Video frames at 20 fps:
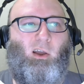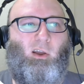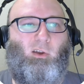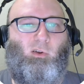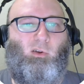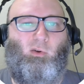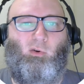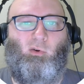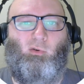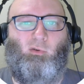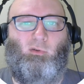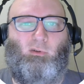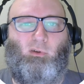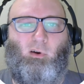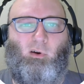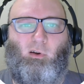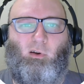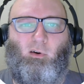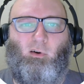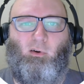Google
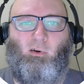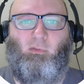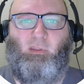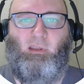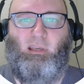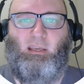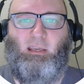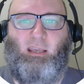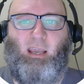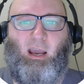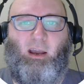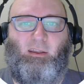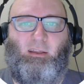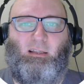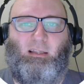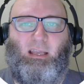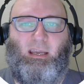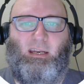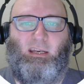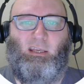Doc on the
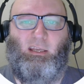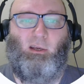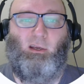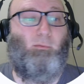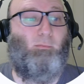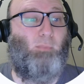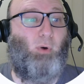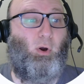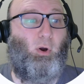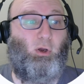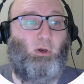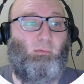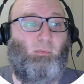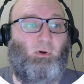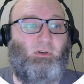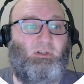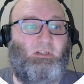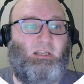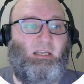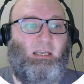calculating
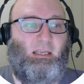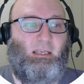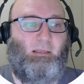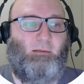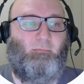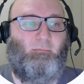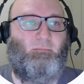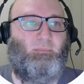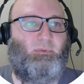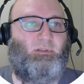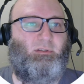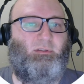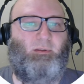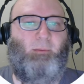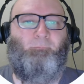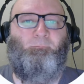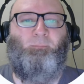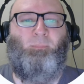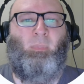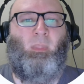Pokemon teams.
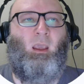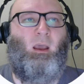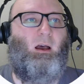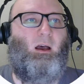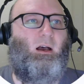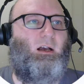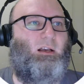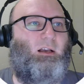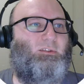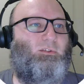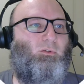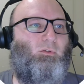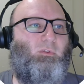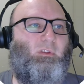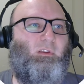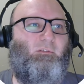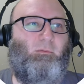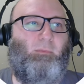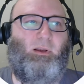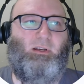So all
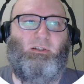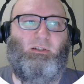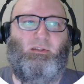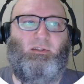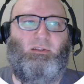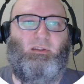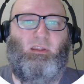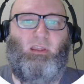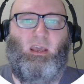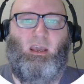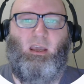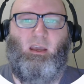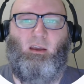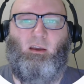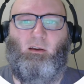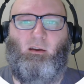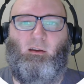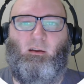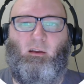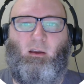the information's
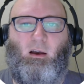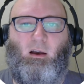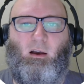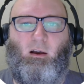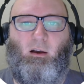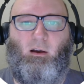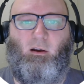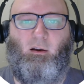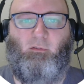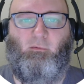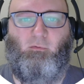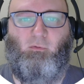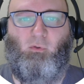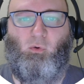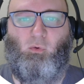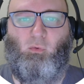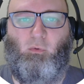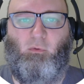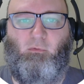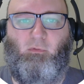there
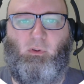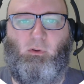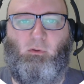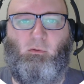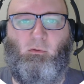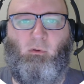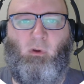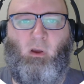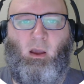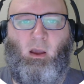for review.